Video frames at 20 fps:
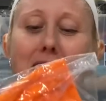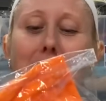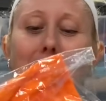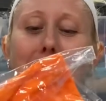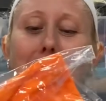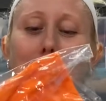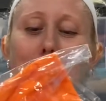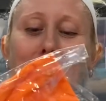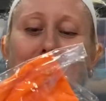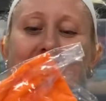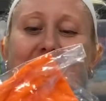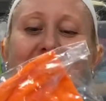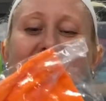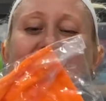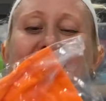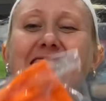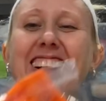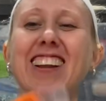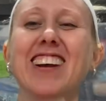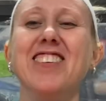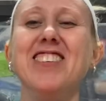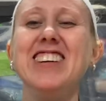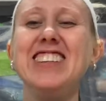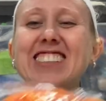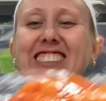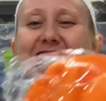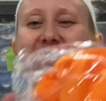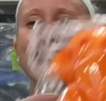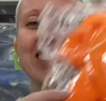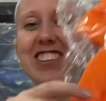let me
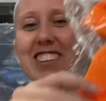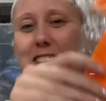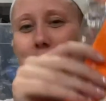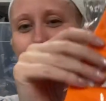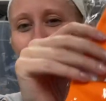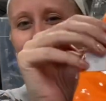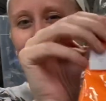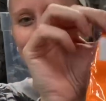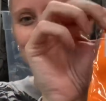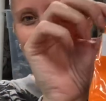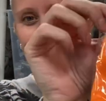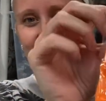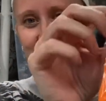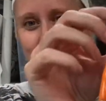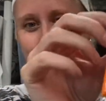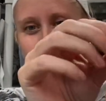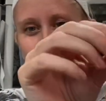show you the picture.